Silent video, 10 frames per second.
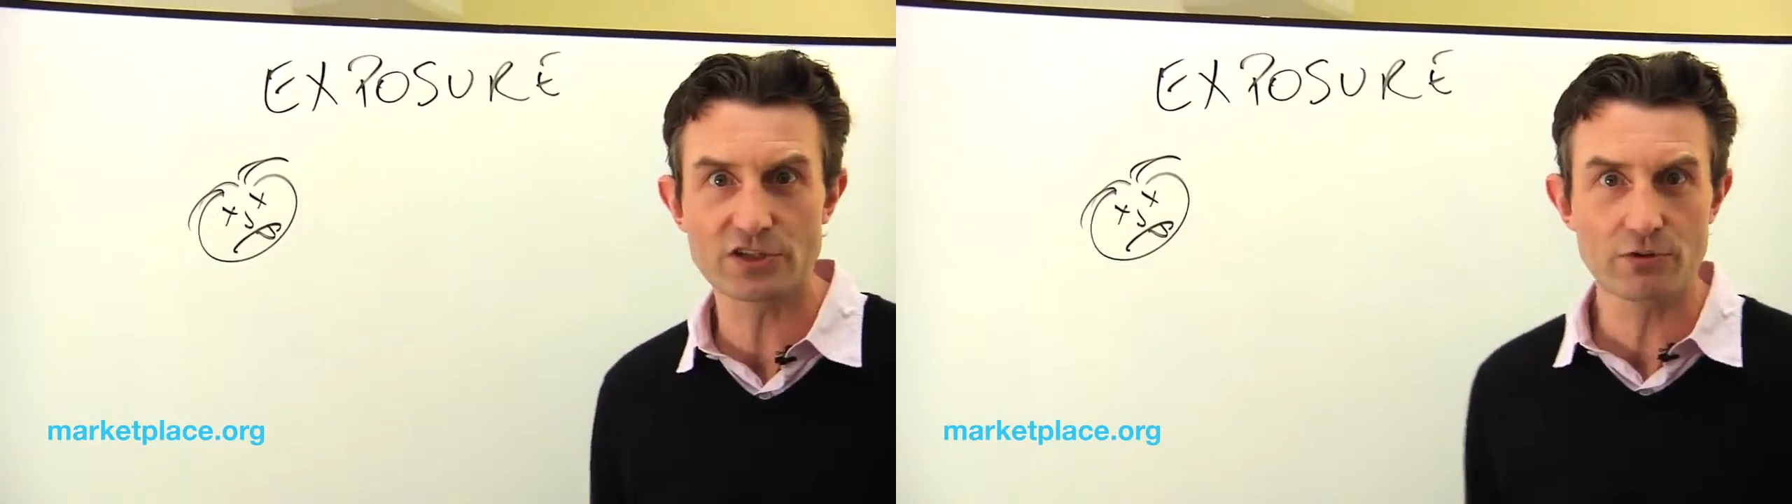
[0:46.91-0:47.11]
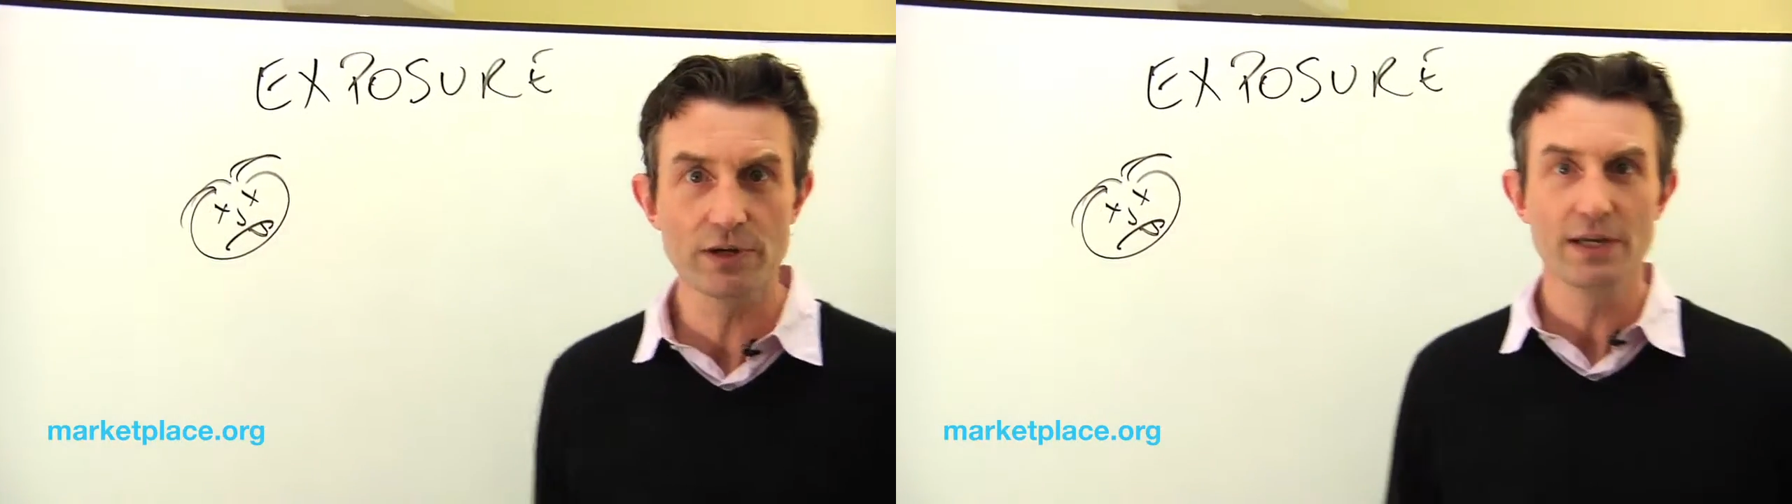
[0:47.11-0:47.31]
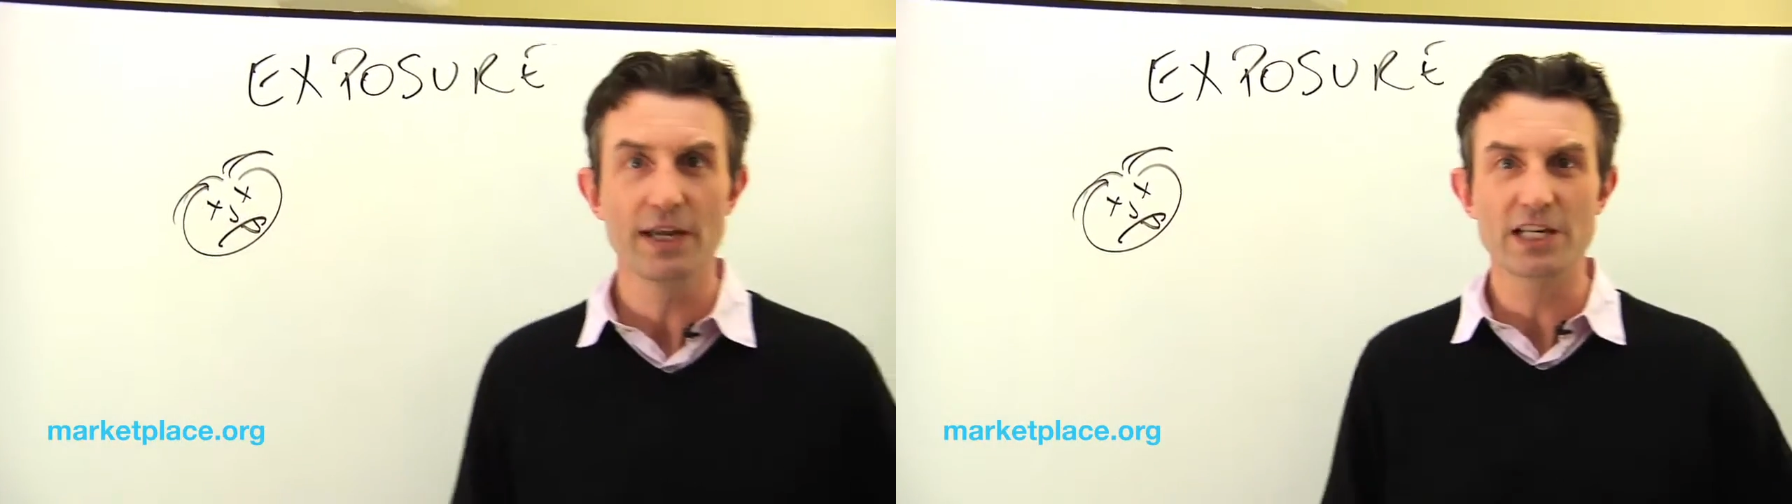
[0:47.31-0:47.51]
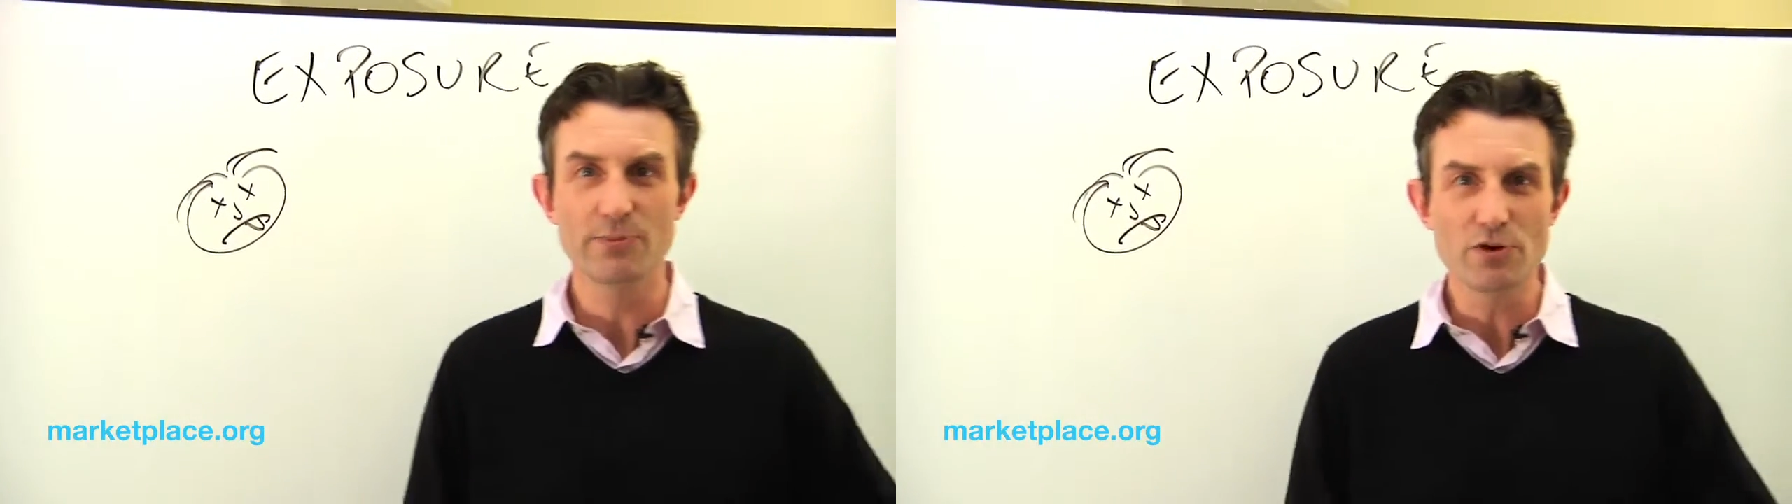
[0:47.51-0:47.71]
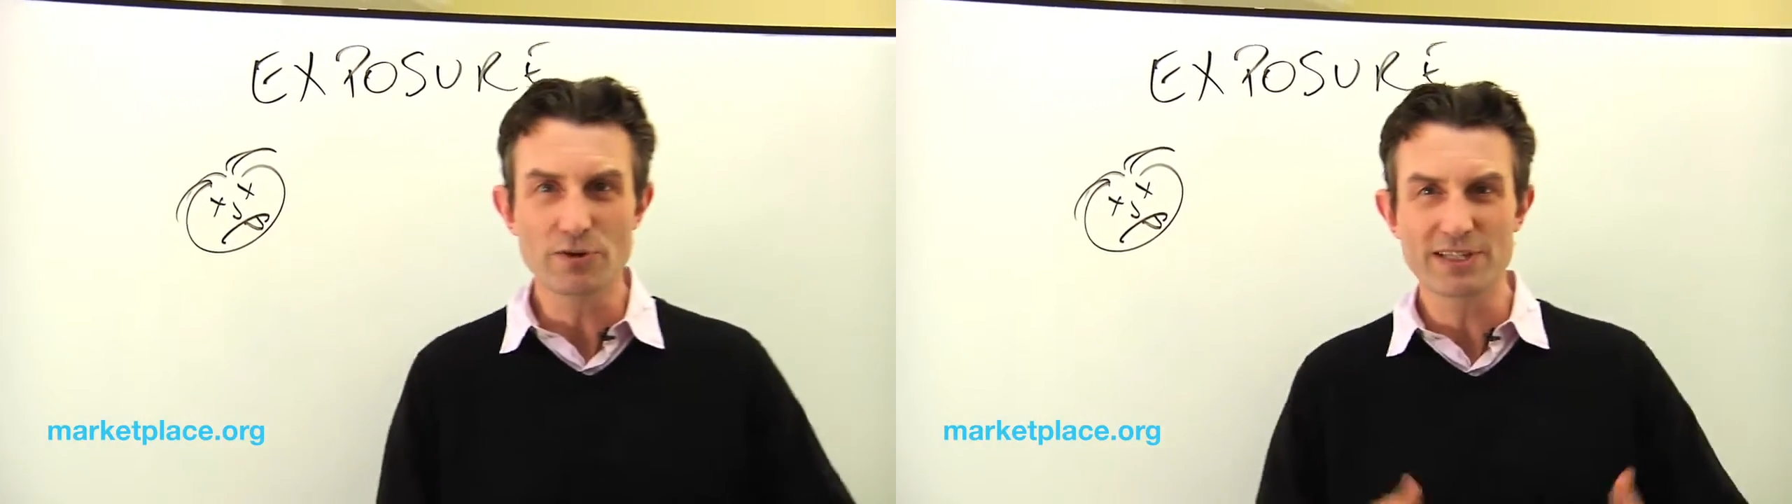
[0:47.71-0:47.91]
So
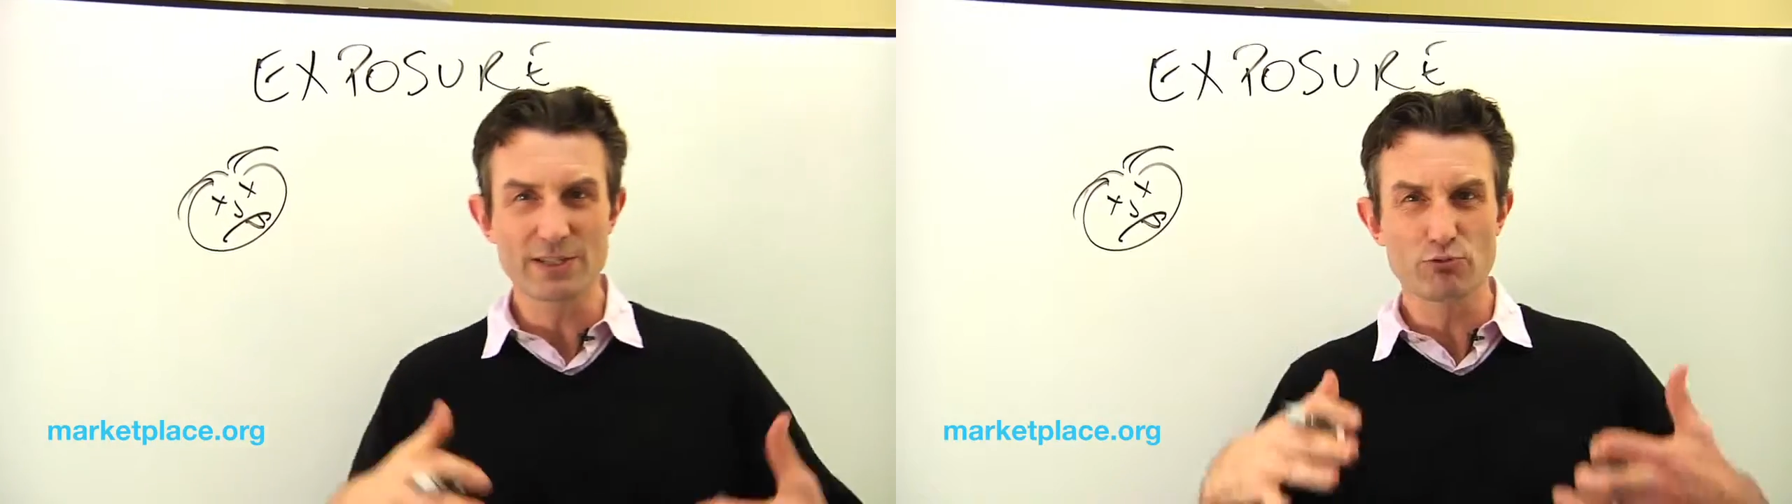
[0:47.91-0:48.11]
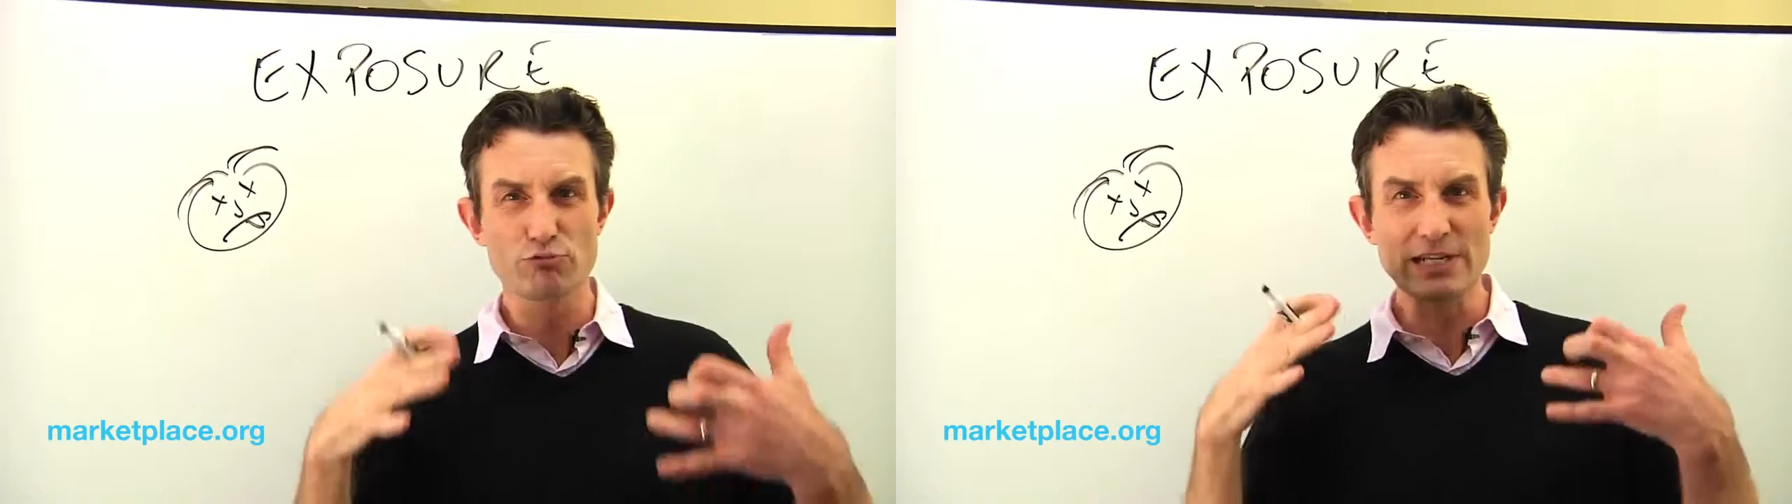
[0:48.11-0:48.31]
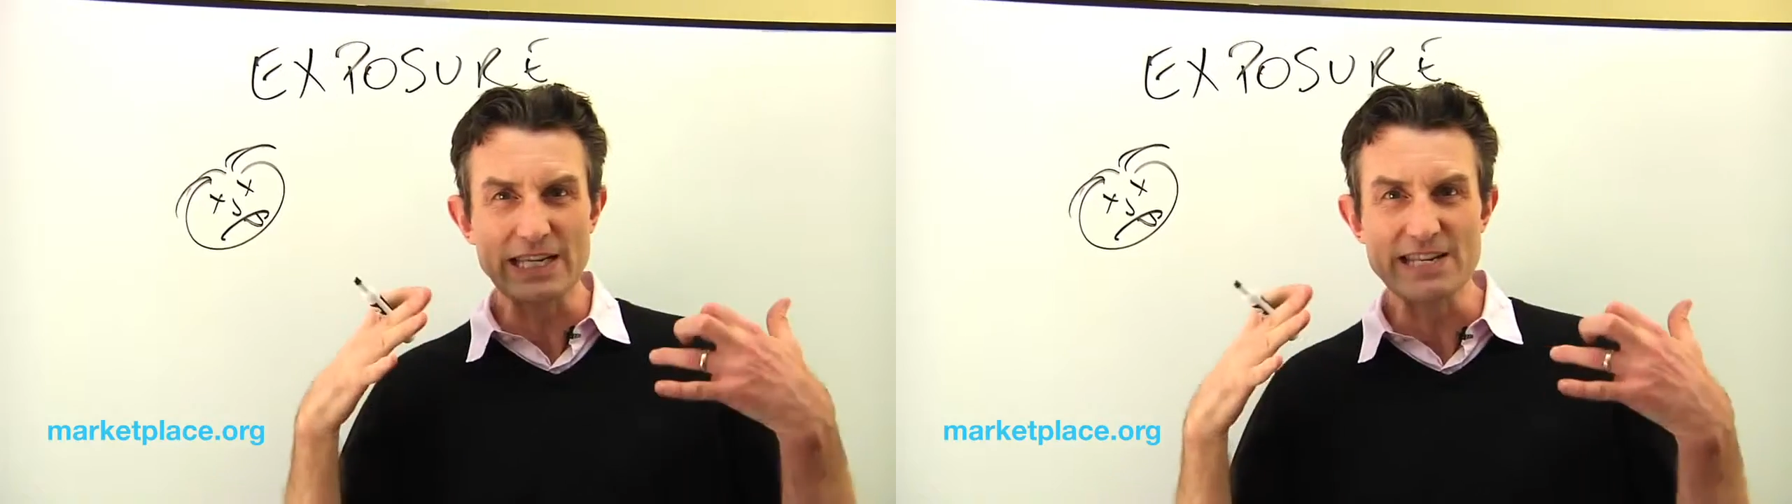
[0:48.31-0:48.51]
exposure has this really